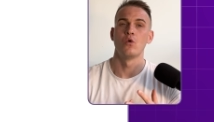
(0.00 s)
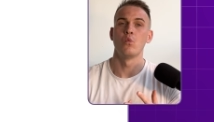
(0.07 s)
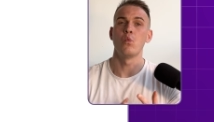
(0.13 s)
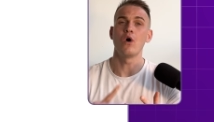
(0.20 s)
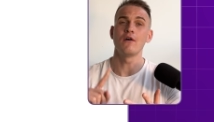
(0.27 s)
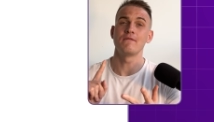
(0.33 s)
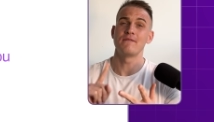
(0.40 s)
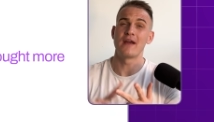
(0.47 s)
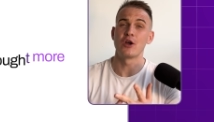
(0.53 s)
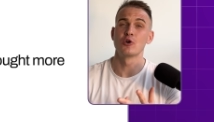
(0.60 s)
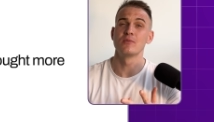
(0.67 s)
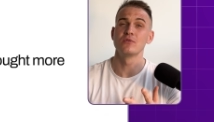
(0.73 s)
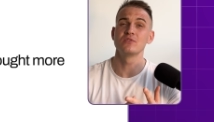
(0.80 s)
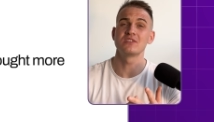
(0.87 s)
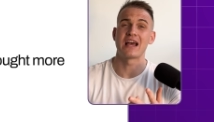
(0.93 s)
what
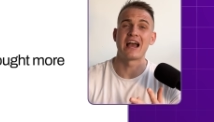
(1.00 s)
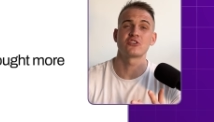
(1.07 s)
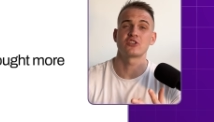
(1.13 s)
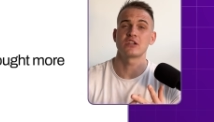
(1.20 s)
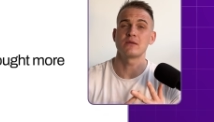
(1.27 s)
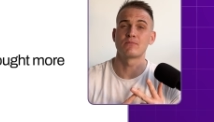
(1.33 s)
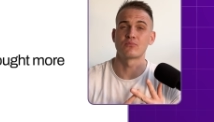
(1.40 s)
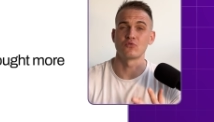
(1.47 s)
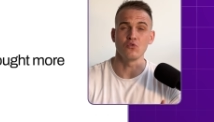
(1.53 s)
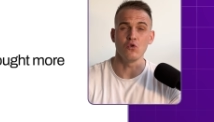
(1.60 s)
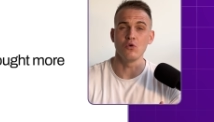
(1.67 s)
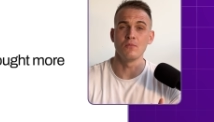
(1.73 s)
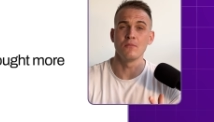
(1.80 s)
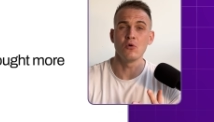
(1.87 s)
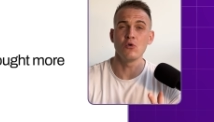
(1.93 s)
variables actually
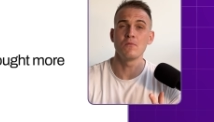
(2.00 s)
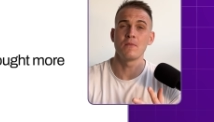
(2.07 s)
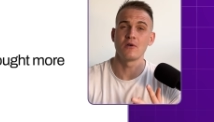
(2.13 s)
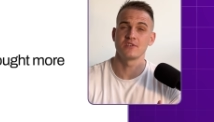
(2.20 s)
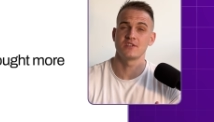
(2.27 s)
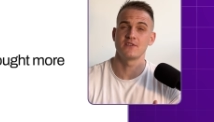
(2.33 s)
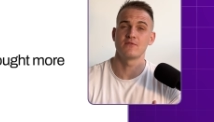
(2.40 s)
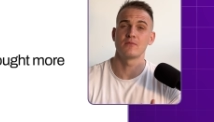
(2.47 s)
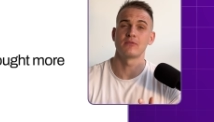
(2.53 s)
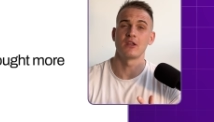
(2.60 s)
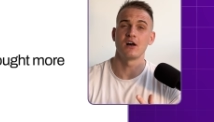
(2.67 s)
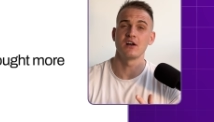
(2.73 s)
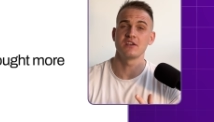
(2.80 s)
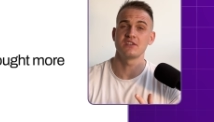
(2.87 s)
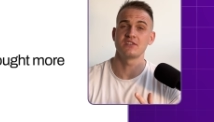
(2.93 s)
brought more positive
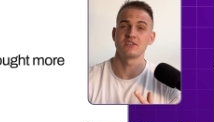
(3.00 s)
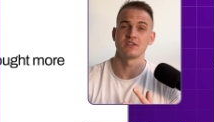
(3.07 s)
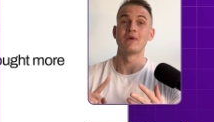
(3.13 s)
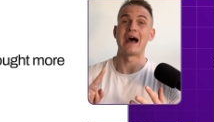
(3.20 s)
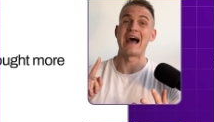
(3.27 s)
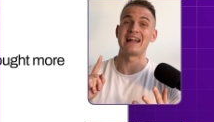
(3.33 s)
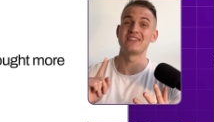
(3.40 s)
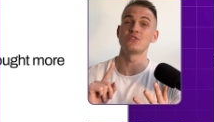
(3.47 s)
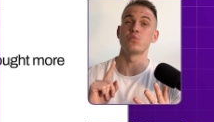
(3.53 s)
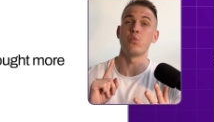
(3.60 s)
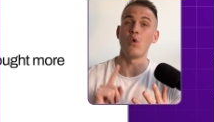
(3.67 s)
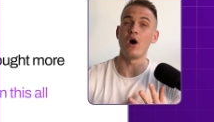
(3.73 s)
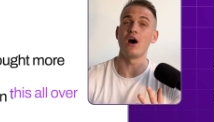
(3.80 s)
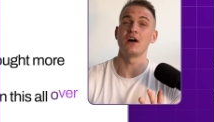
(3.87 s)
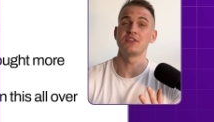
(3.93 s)
replies, and
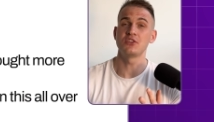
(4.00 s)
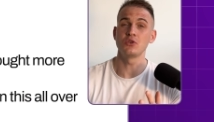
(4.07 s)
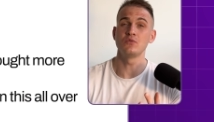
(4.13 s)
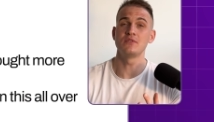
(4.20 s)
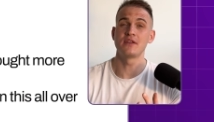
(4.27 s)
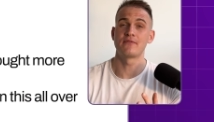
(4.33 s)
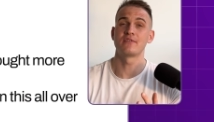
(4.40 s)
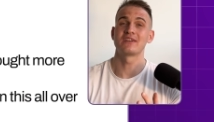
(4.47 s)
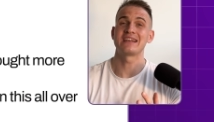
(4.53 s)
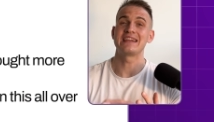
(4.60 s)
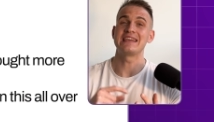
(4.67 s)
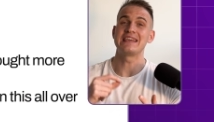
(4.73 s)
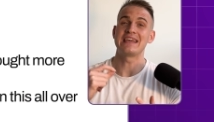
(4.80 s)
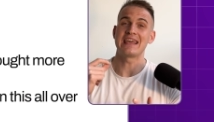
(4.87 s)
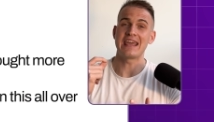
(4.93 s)
what I'd do
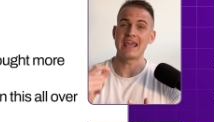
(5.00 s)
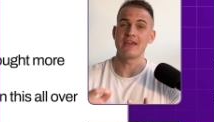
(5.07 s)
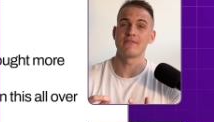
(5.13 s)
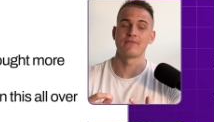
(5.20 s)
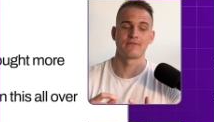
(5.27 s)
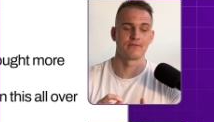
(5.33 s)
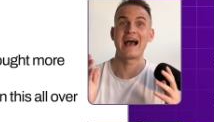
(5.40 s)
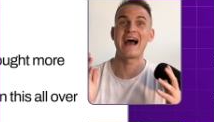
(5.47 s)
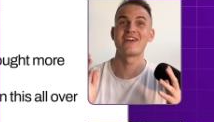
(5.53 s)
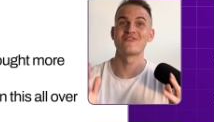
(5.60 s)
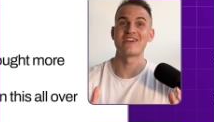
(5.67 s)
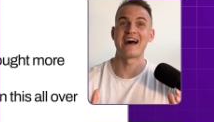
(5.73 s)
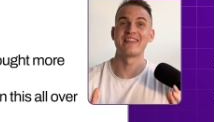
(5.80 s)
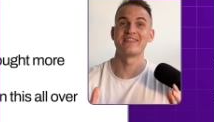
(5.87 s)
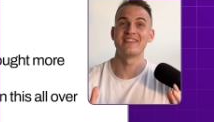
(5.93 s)
differently if I
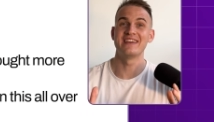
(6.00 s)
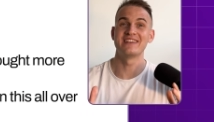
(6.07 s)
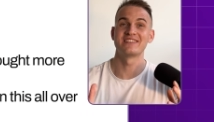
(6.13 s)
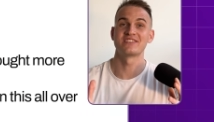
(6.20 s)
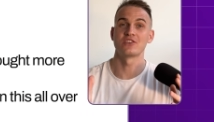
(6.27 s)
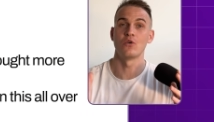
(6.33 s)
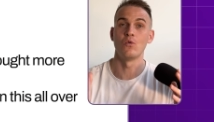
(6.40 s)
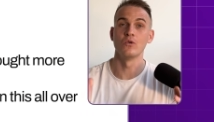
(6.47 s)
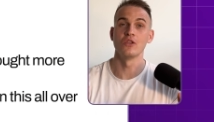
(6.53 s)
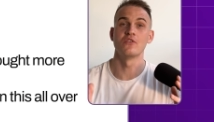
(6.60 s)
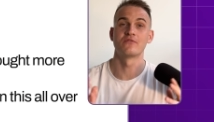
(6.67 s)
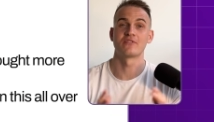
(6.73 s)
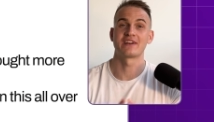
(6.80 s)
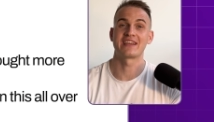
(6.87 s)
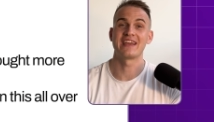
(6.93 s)
ran this all
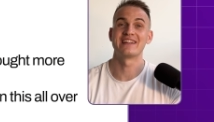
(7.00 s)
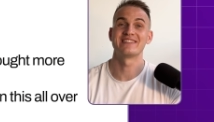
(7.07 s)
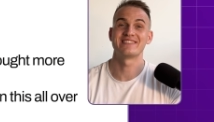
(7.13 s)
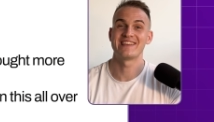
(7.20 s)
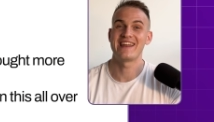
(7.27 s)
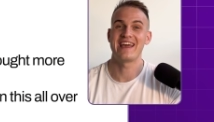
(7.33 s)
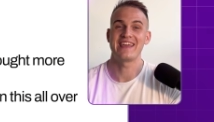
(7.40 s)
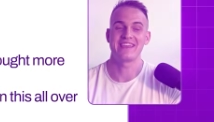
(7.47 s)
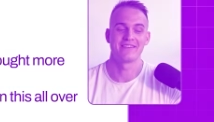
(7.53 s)
over again today.